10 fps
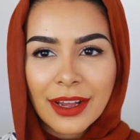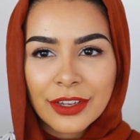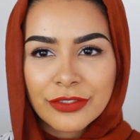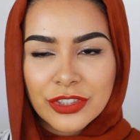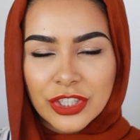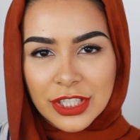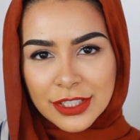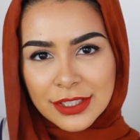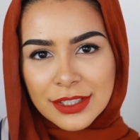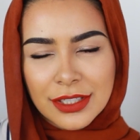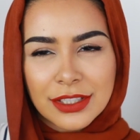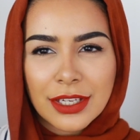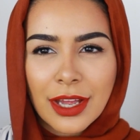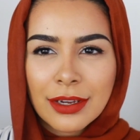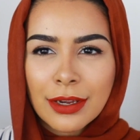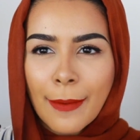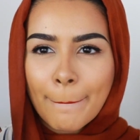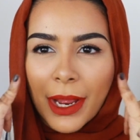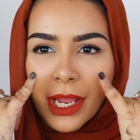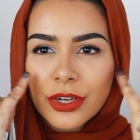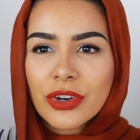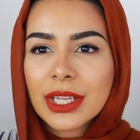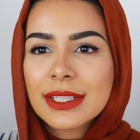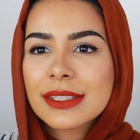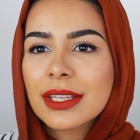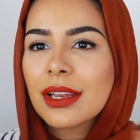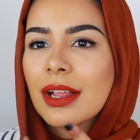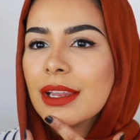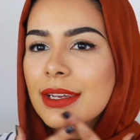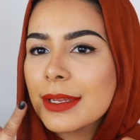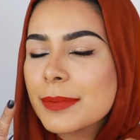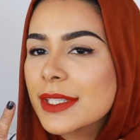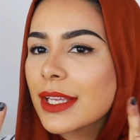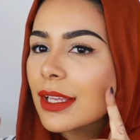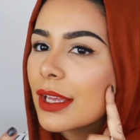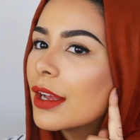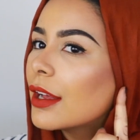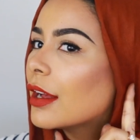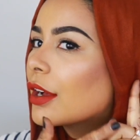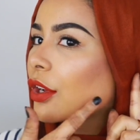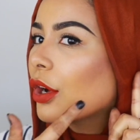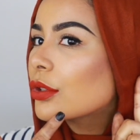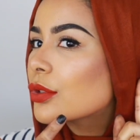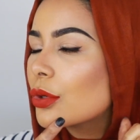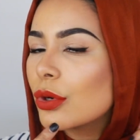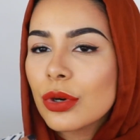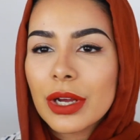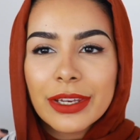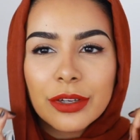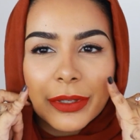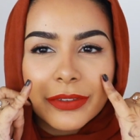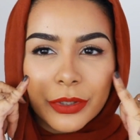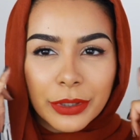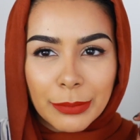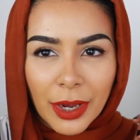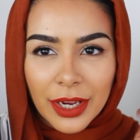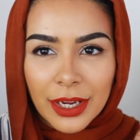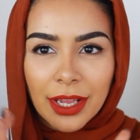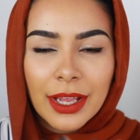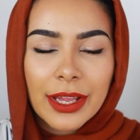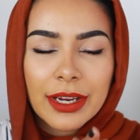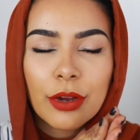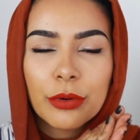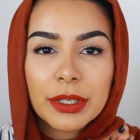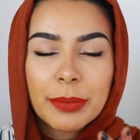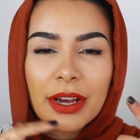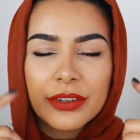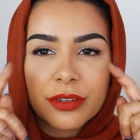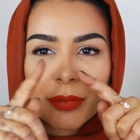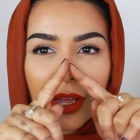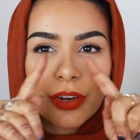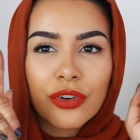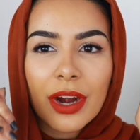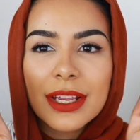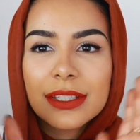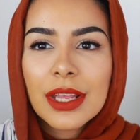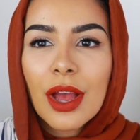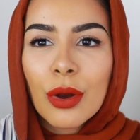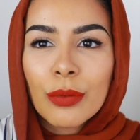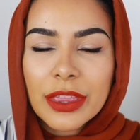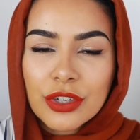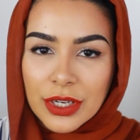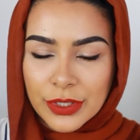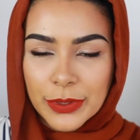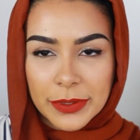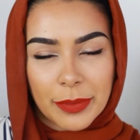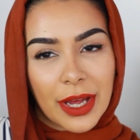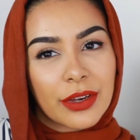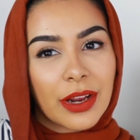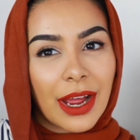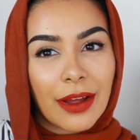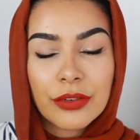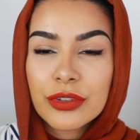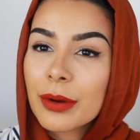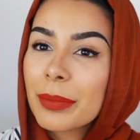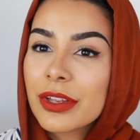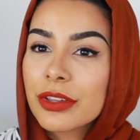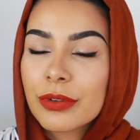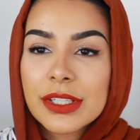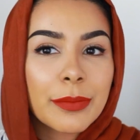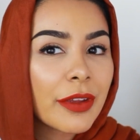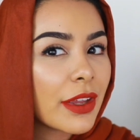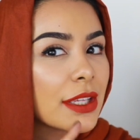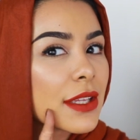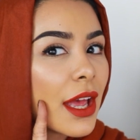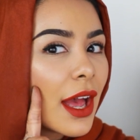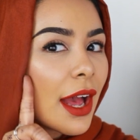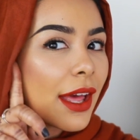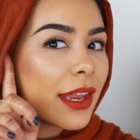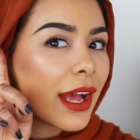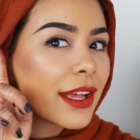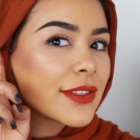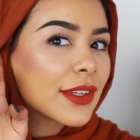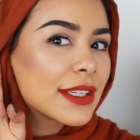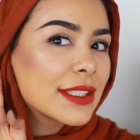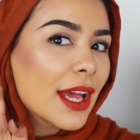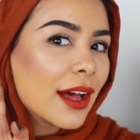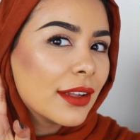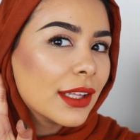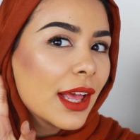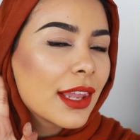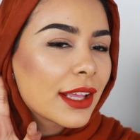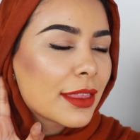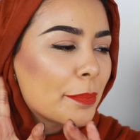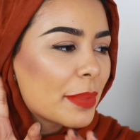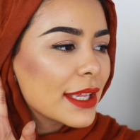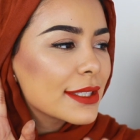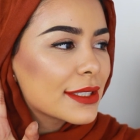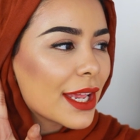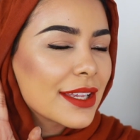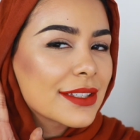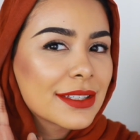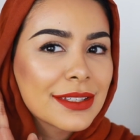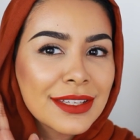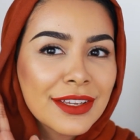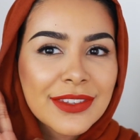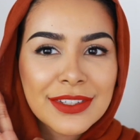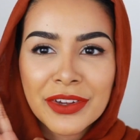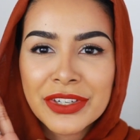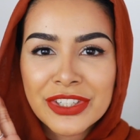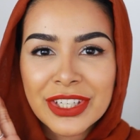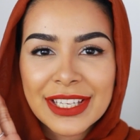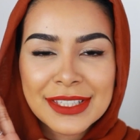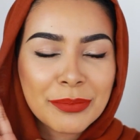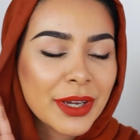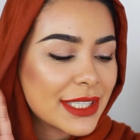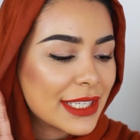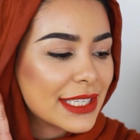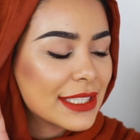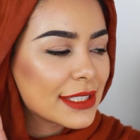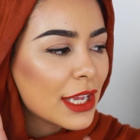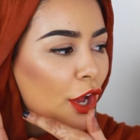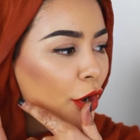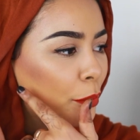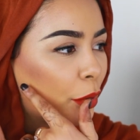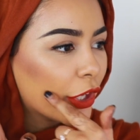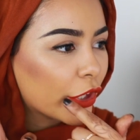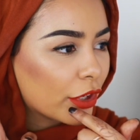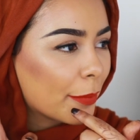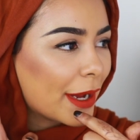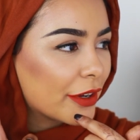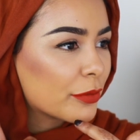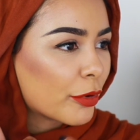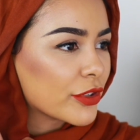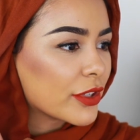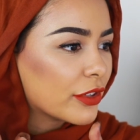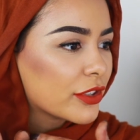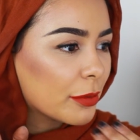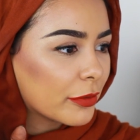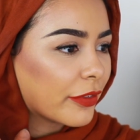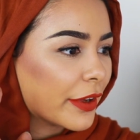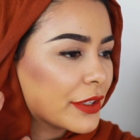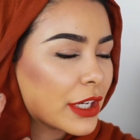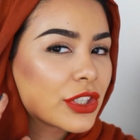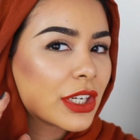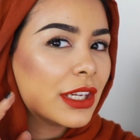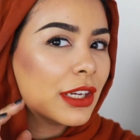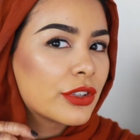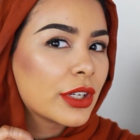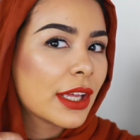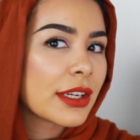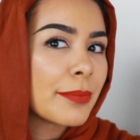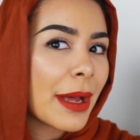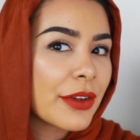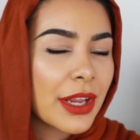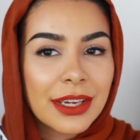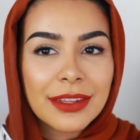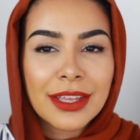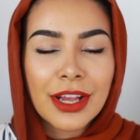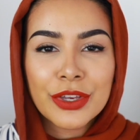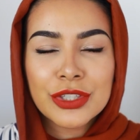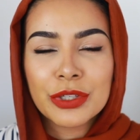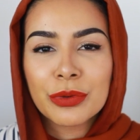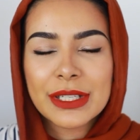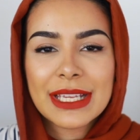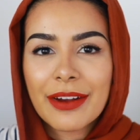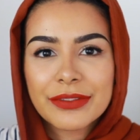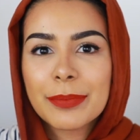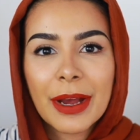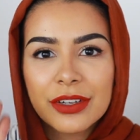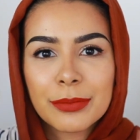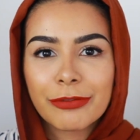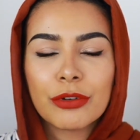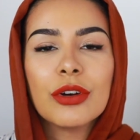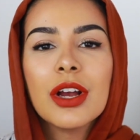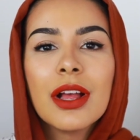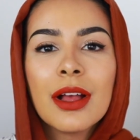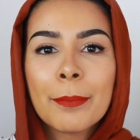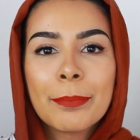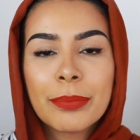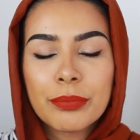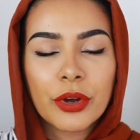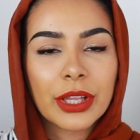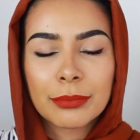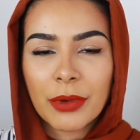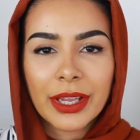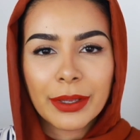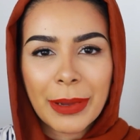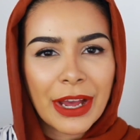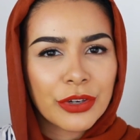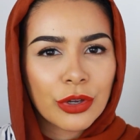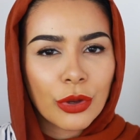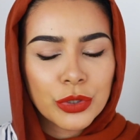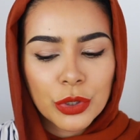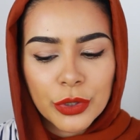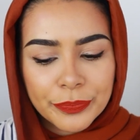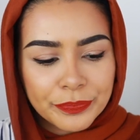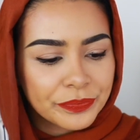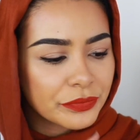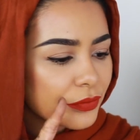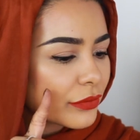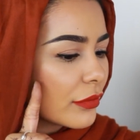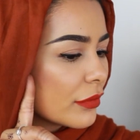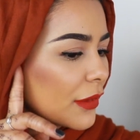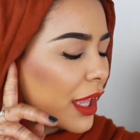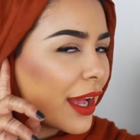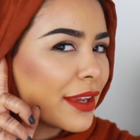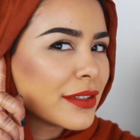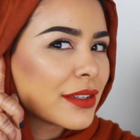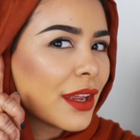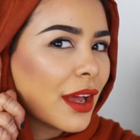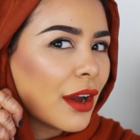I've just done my under eye concealer, lipstick, contour, a little bit of a cream highlight, and I only powdered my under eyes with a translucent powder. I haven't powdered the rest of my face, and as you can tell, like, the best test to see if this foundation gets muddy is putting on a powder bronzer on top of the foundation. Literally, I didn't powder anything. I usually always have to powder before putting my powder contour, and